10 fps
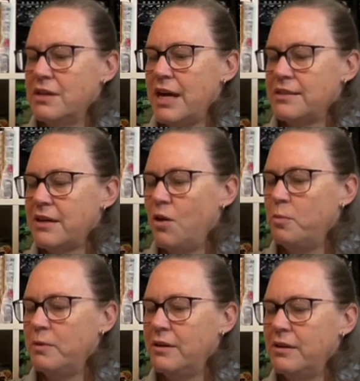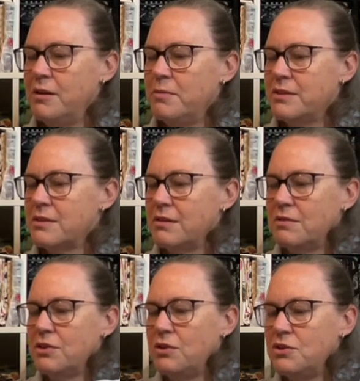As I open it up, it's a
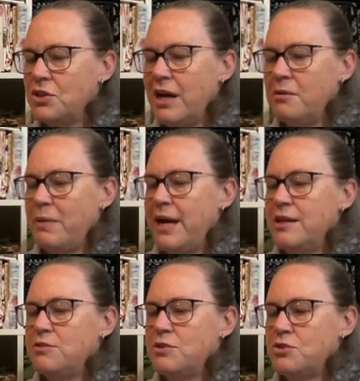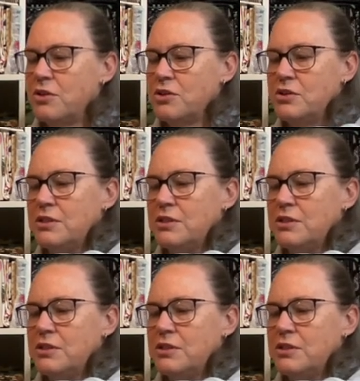giant page of instructions,